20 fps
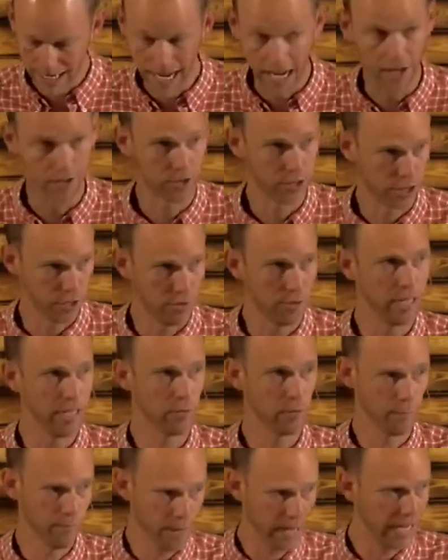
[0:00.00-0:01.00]
yes, you
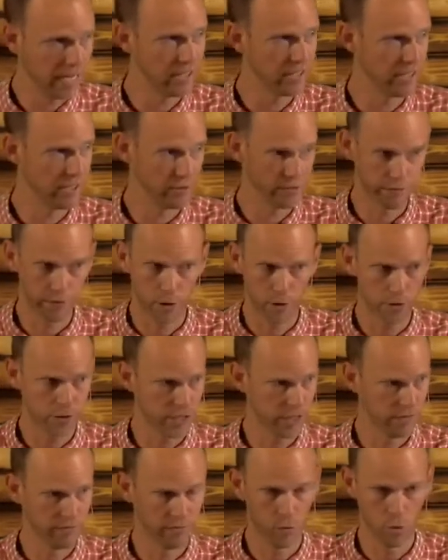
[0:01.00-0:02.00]
need repentance
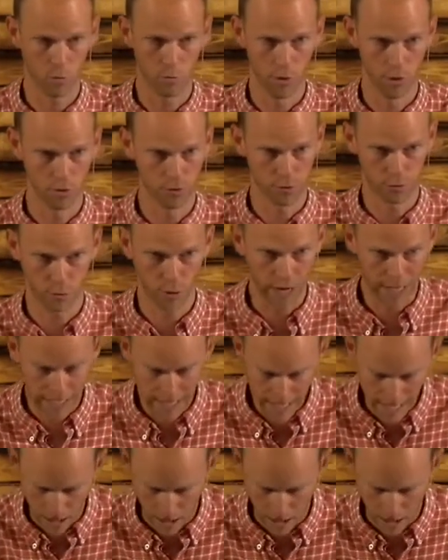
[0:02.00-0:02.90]
first and foremost right